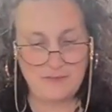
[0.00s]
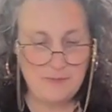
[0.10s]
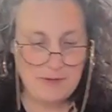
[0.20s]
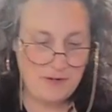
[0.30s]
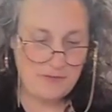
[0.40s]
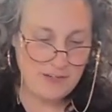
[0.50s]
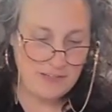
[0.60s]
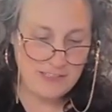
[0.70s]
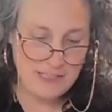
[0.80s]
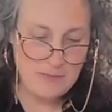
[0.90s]
flip it
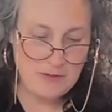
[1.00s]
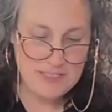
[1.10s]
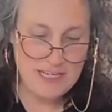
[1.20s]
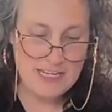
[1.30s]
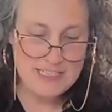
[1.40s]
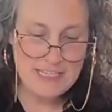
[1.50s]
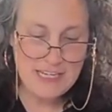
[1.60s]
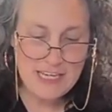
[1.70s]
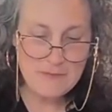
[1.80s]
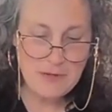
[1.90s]
over, clean both sides.
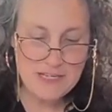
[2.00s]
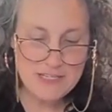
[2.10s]
And again,